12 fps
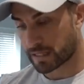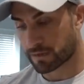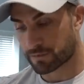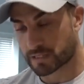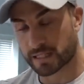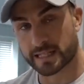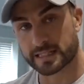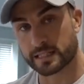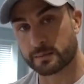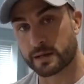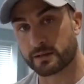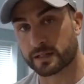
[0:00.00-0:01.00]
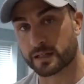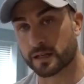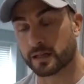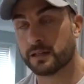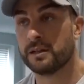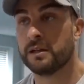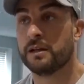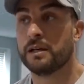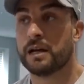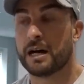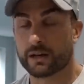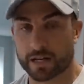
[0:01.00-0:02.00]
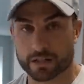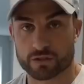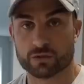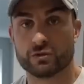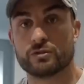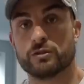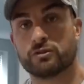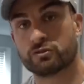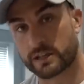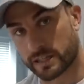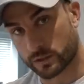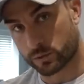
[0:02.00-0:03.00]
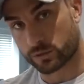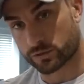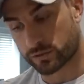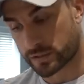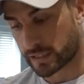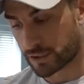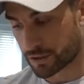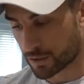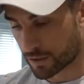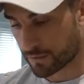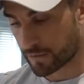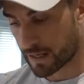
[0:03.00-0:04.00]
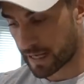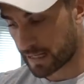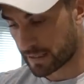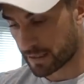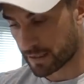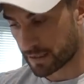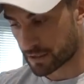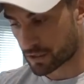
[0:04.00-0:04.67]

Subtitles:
obviously land in America, I'll get sorted, try and get the water retention off, and